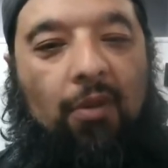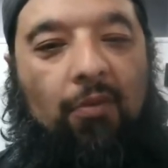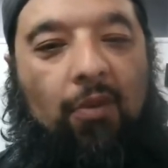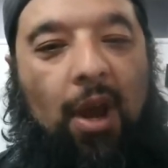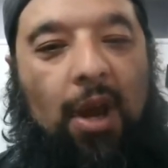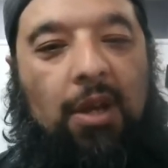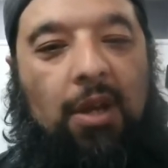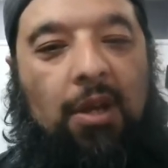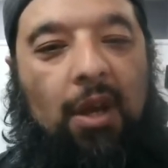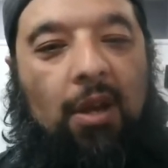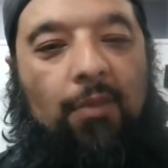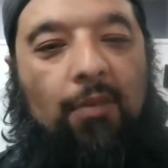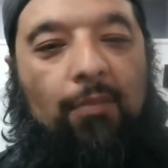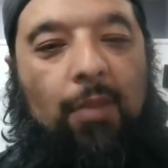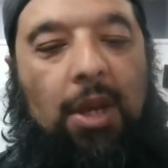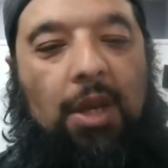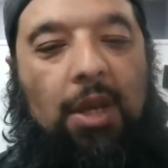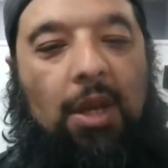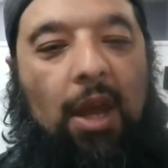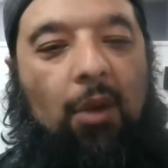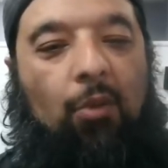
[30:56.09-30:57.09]
Right?
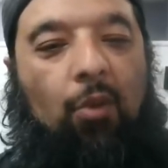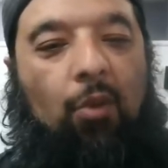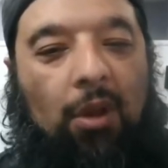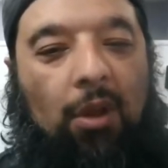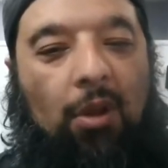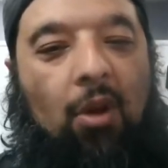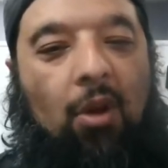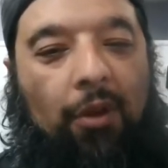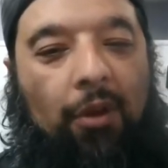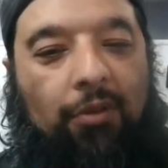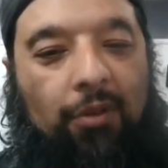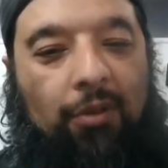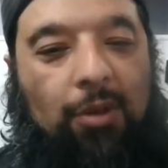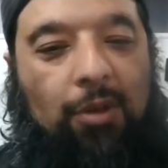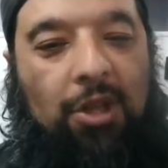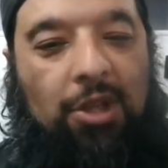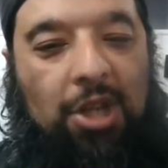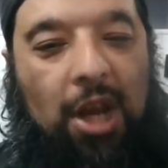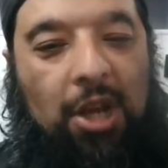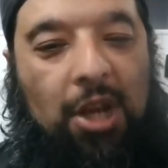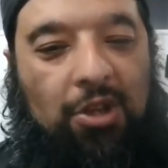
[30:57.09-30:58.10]
Meaning it will cause them
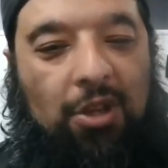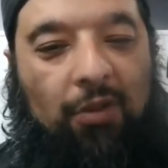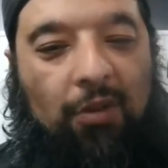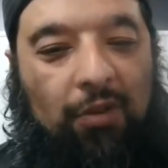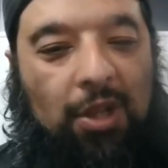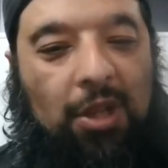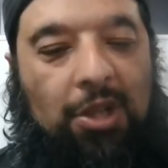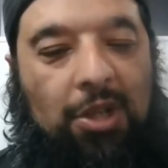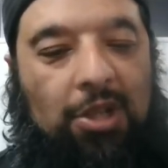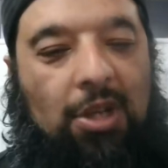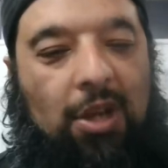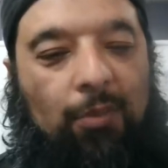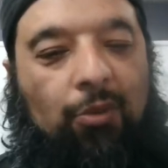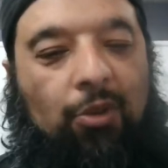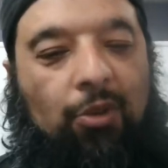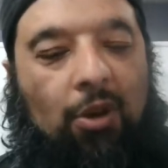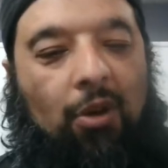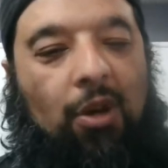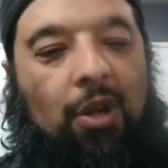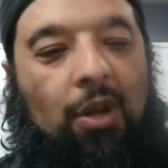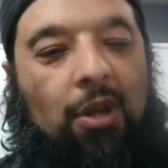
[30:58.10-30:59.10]
to change their religion, I'm
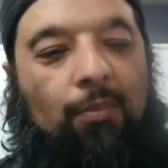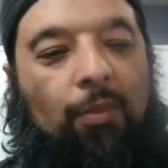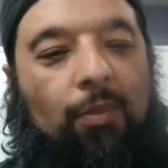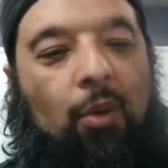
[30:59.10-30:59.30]
sorry.